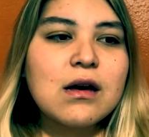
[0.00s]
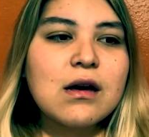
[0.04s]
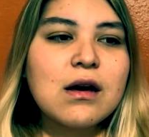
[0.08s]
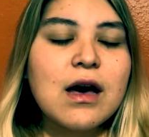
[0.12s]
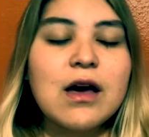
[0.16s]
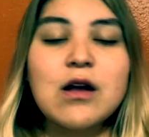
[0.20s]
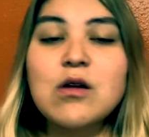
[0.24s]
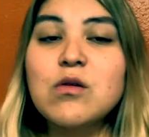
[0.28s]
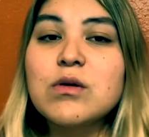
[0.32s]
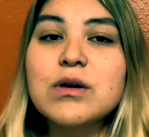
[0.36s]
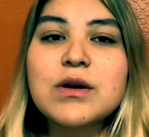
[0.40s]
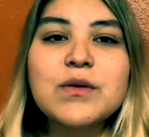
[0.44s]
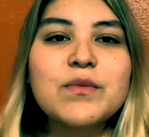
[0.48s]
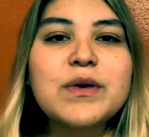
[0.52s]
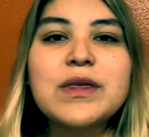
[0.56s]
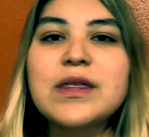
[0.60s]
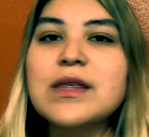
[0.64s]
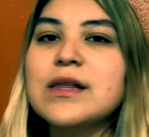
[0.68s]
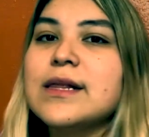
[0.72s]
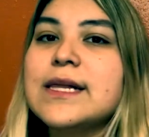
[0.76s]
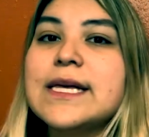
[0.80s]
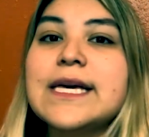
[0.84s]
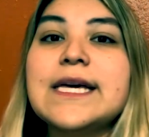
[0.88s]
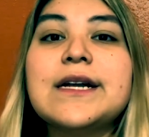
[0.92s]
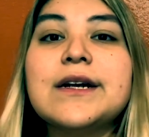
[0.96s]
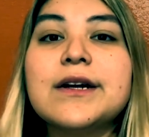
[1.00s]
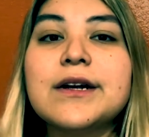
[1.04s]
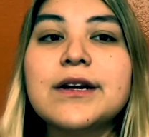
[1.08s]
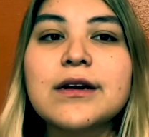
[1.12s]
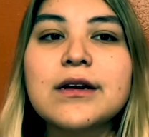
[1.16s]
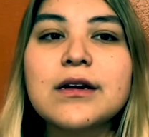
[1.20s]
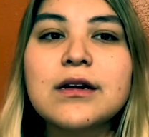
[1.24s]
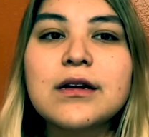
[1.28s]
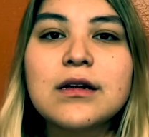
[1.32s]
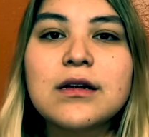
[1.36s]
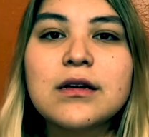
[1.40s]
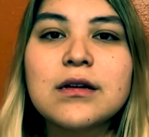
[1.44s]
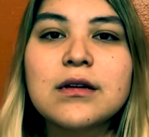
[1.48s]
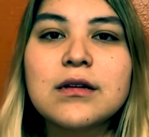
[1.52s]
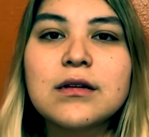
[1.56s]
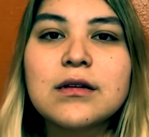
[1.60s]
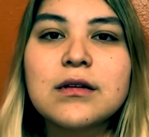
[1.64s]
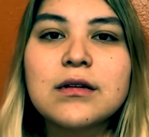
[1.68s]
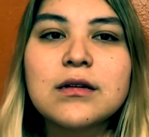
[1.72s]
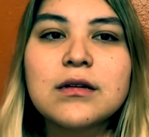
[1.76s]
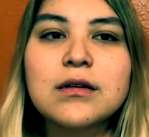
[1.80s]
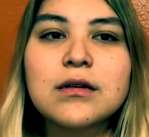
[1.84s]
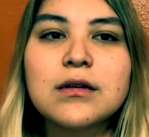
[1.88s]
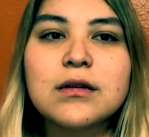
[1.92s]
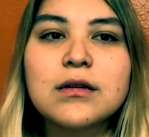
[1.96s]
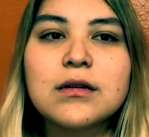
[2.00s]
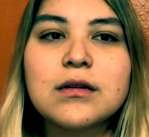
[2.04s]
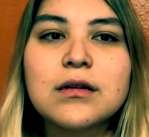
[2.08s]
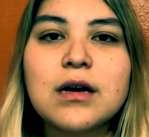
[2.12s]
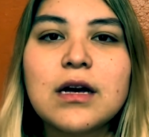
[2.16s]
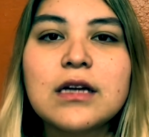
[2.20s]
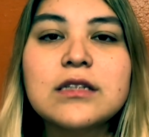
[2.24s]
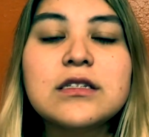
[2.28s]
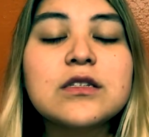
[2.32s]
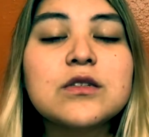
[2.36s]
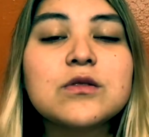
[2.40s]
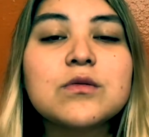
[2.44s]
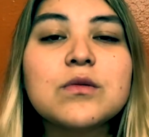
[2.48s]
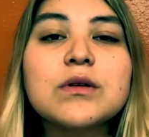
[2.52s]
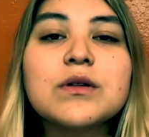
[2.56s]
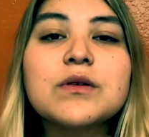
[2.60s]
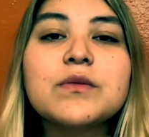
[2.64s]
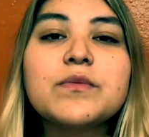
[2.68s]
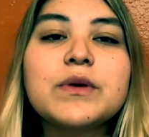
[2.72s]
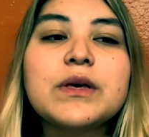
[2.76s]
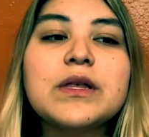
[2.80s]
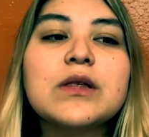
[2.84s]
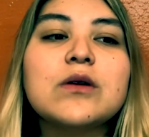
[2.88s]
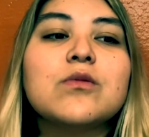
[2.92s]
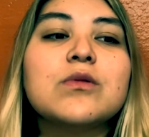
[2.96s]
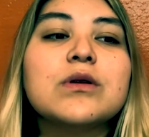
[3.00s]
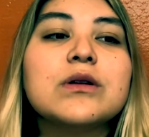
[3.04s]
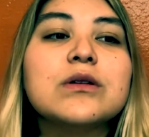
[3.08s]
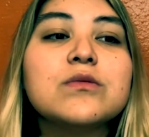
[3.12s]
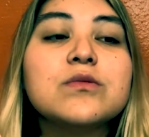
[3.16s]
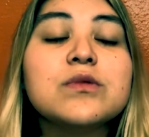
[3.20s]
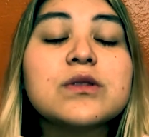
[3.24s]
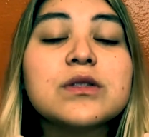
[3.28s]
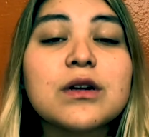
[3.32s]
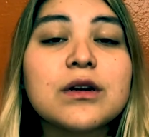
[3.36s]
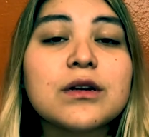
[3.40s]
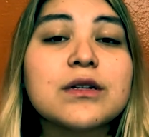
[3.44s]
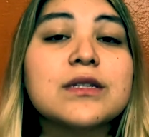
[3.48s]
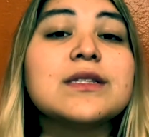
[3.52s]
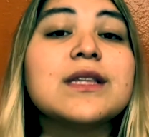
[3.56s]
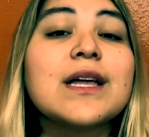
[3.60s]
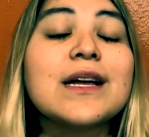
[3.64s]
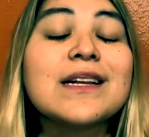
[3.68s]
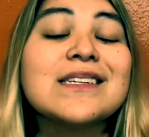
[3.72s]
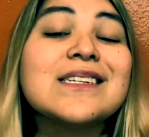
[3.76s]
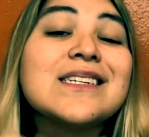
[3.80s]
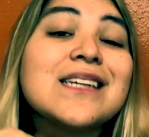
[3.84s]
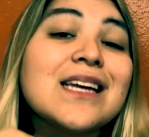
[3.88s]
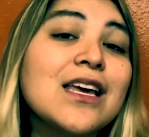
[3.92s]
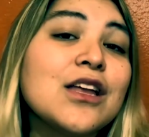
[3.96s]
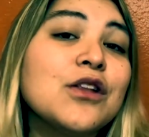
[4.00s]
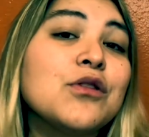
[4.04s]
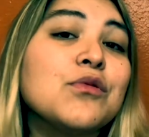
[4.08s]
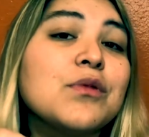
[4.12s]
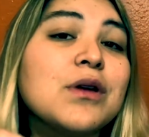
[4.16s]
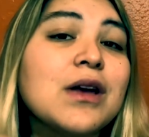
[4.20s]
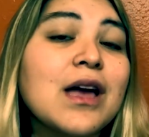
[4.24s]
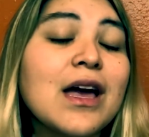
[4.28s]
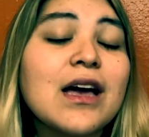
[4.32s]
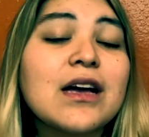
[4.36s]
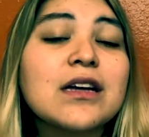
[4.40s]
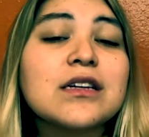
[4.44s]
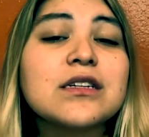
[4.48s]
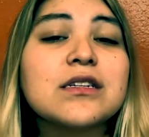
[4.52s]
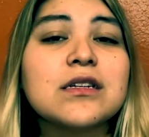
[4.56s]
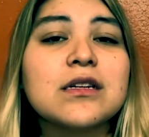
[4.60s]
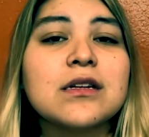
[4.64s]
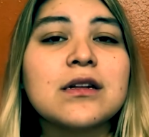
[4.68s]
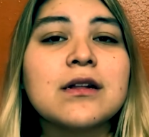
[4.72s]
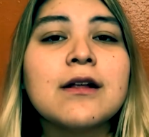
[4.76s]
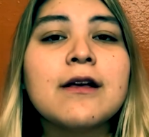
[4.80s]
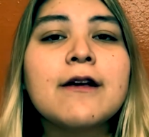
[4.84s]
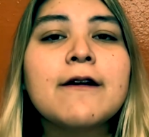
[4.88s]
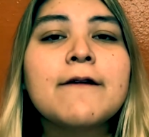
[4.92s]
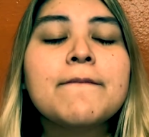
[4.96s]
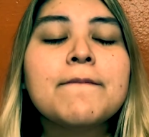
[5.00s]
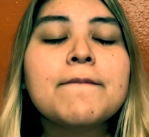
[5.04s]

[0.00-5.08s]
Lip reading: I don't want to be the leader. I just want to be the one who starts that chain reaction.